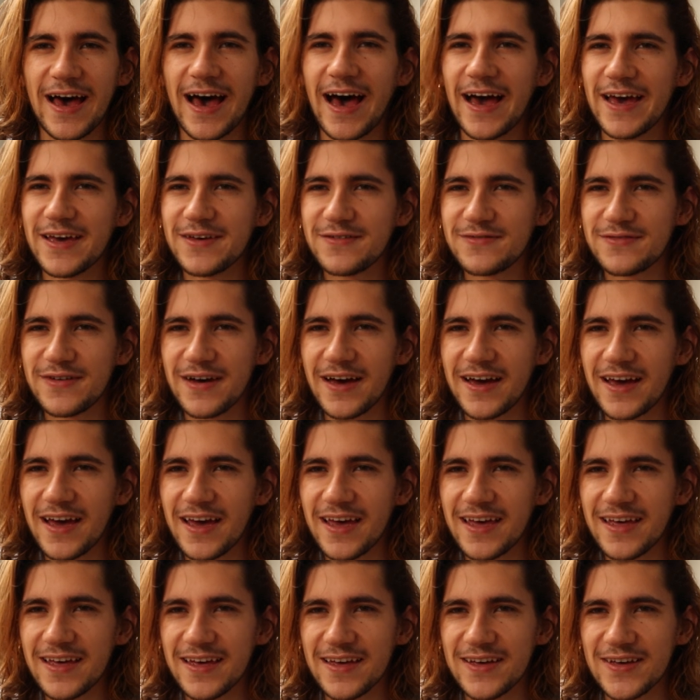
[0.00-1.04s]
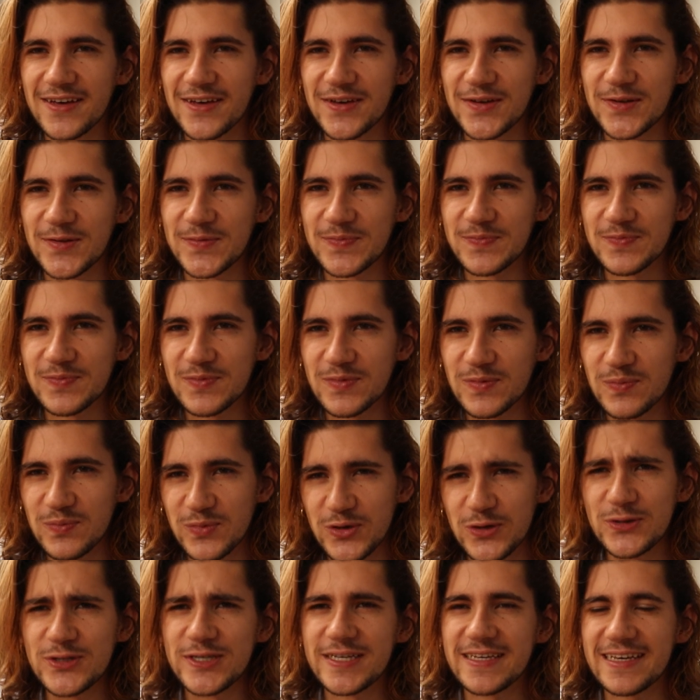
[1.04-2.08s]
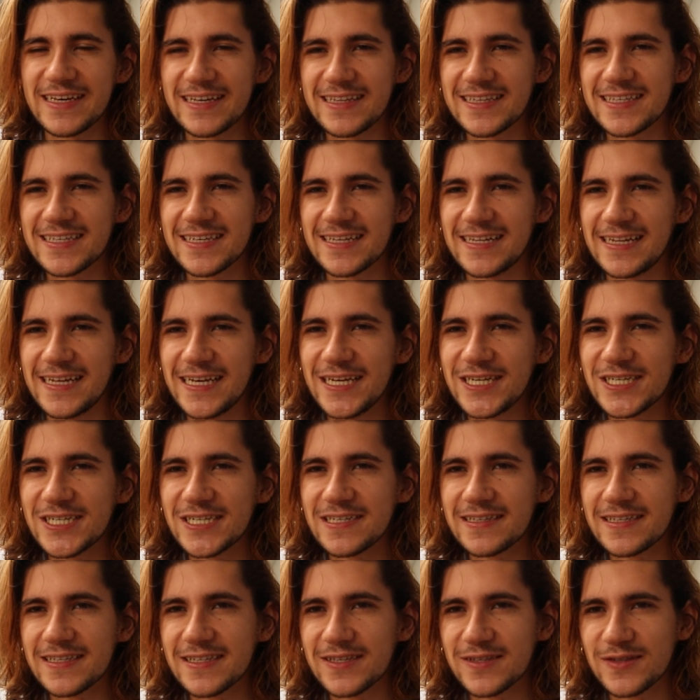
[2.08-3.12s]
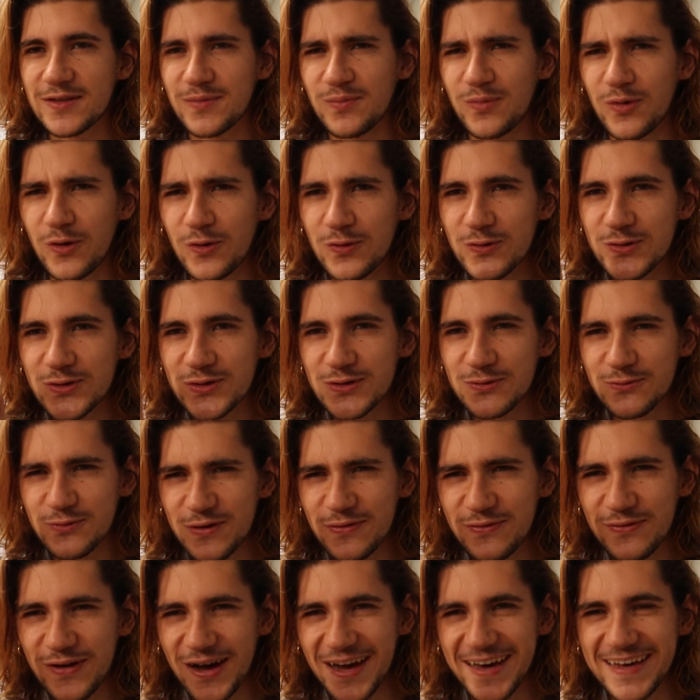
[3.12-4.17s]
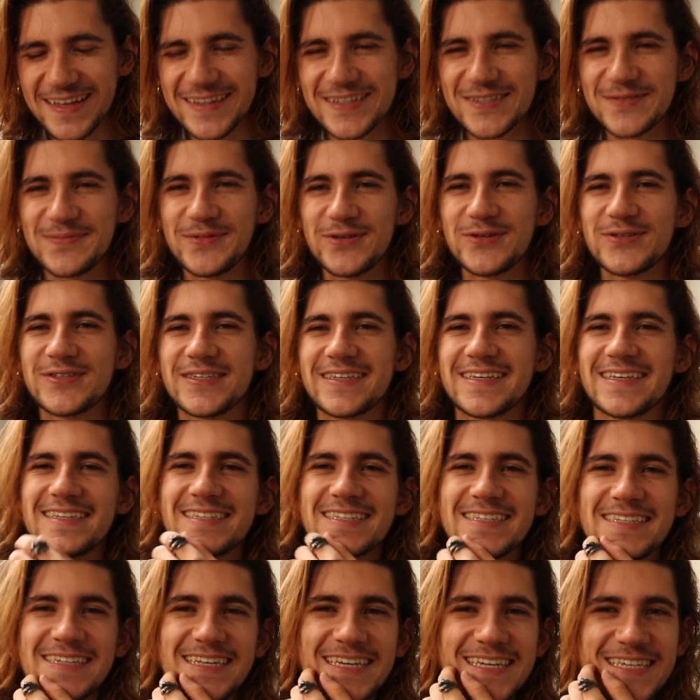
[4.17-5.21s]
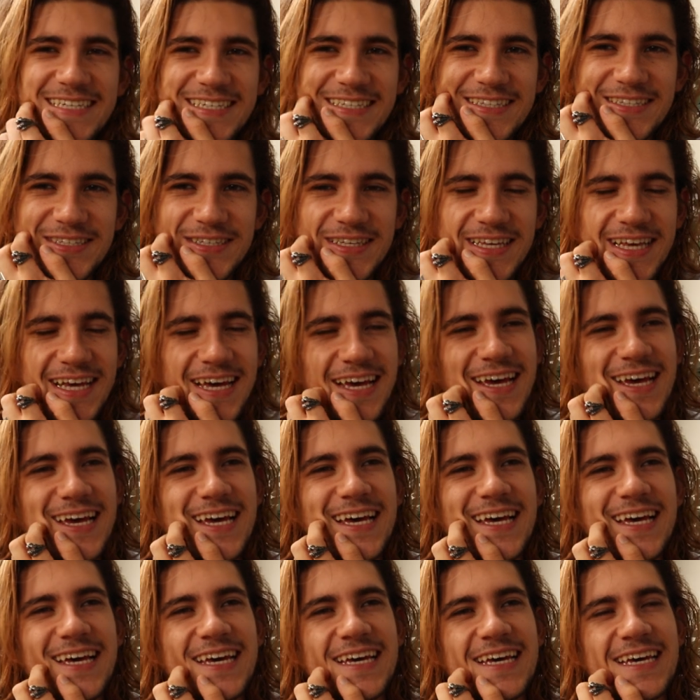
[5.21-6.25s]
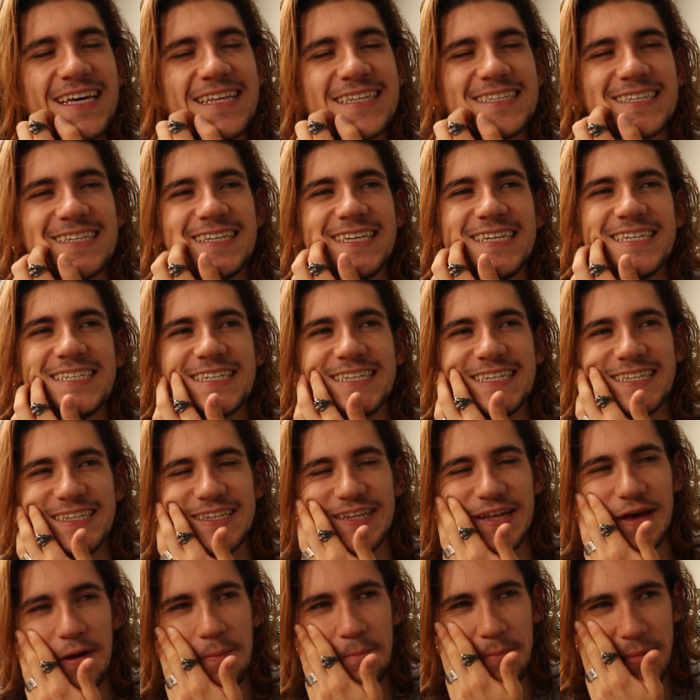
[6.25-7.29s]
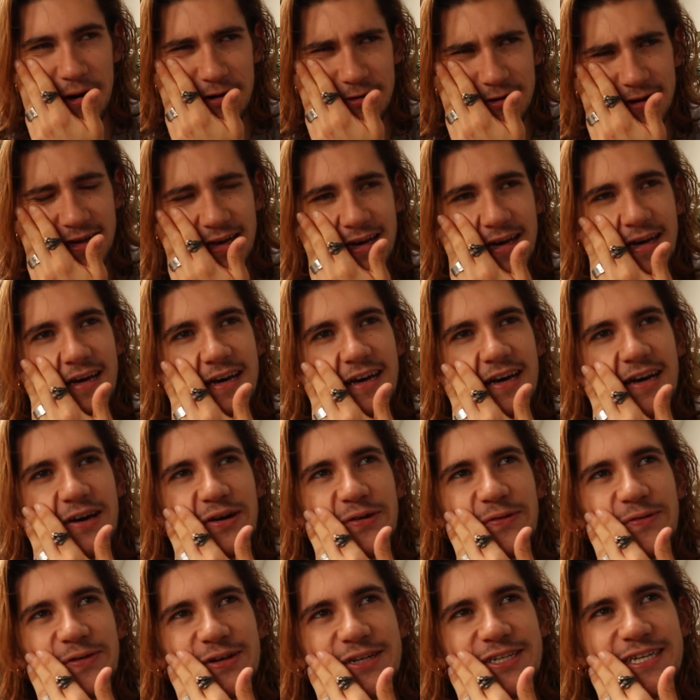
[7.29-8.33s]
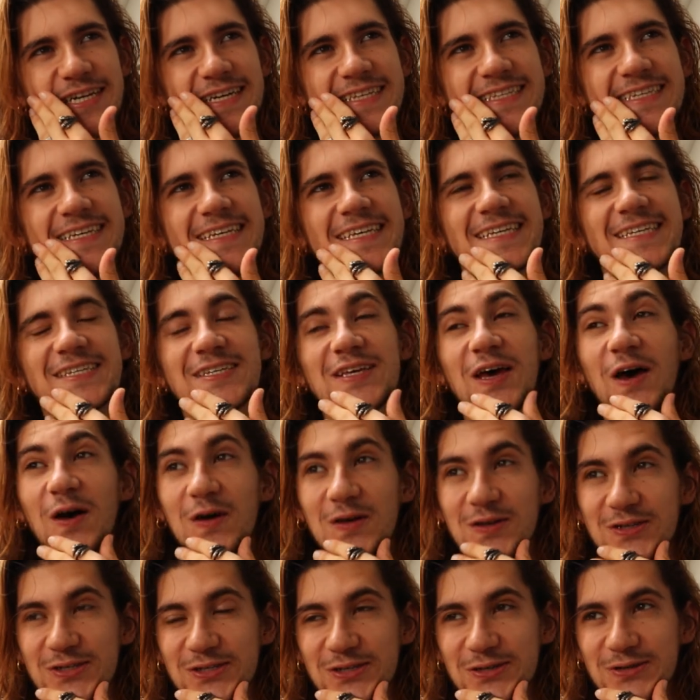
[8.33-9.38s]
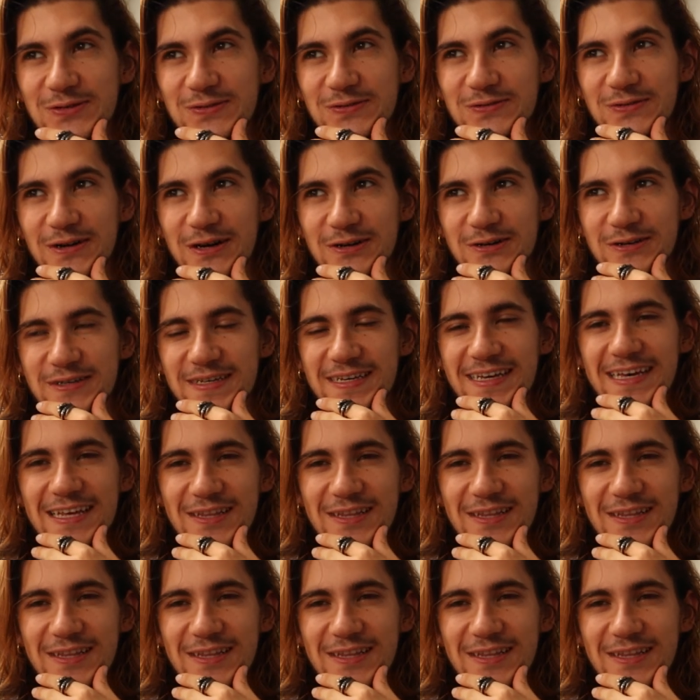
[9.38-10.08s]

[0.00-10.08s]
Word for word: hi-fi music installations, the most refined music installation in America, which I think is also very